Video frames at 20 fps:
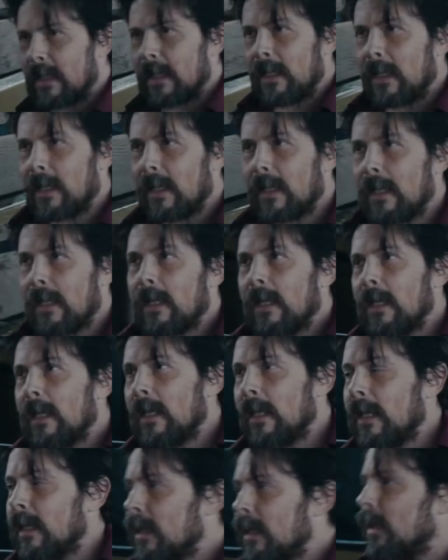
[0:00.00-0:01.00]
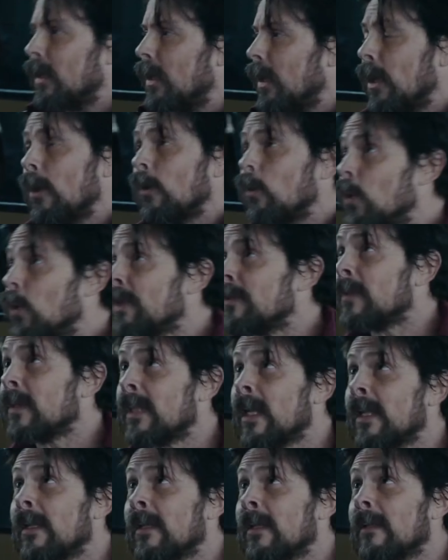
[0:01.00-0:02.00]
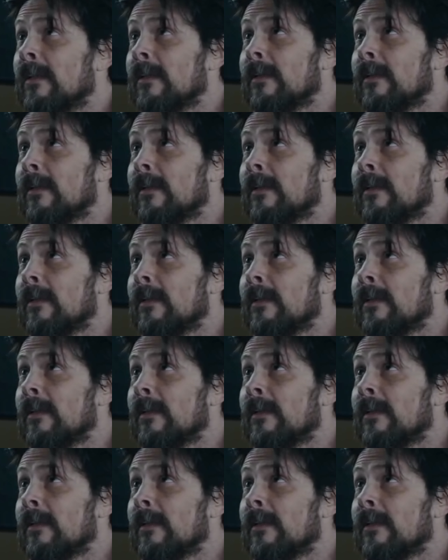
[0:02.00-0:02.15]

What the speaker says: is Jason Marsden, who's played